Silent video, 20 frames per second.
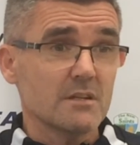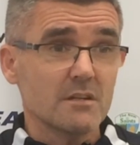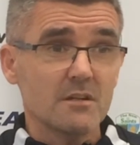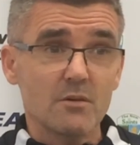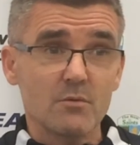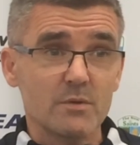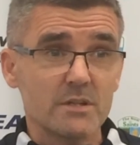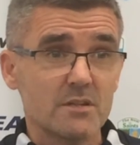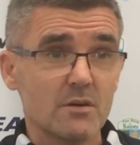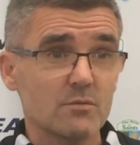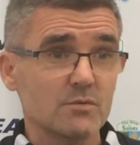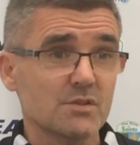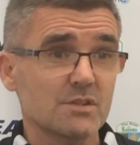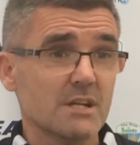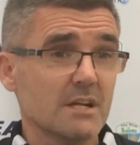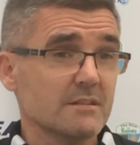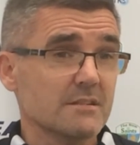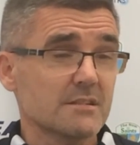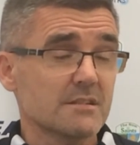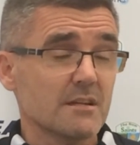You know, we don't
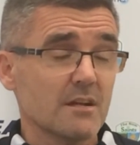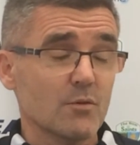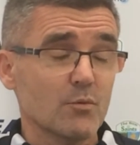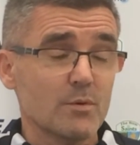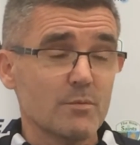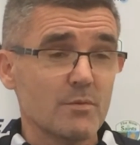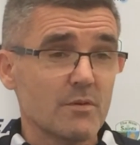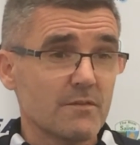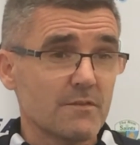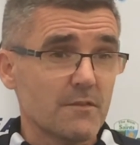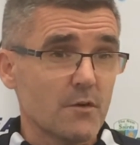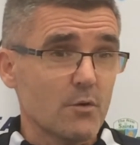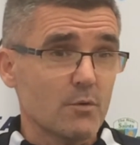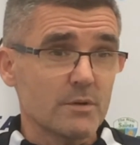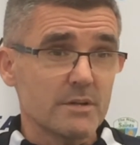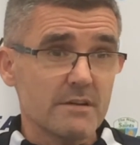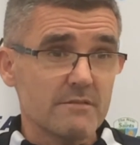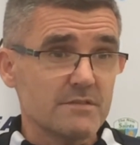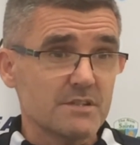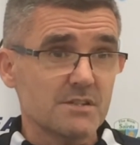stand still, we move
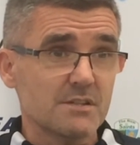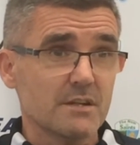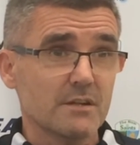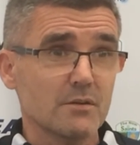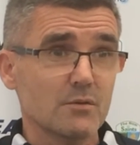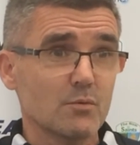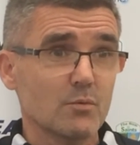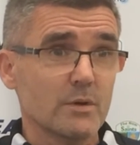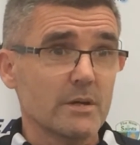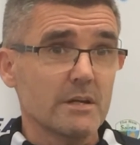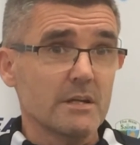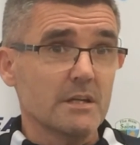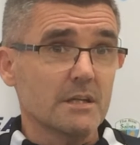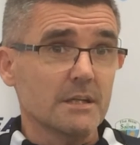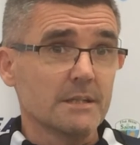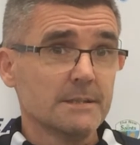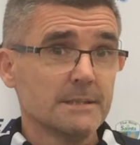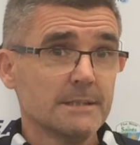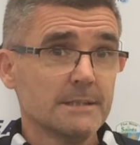forward every single week.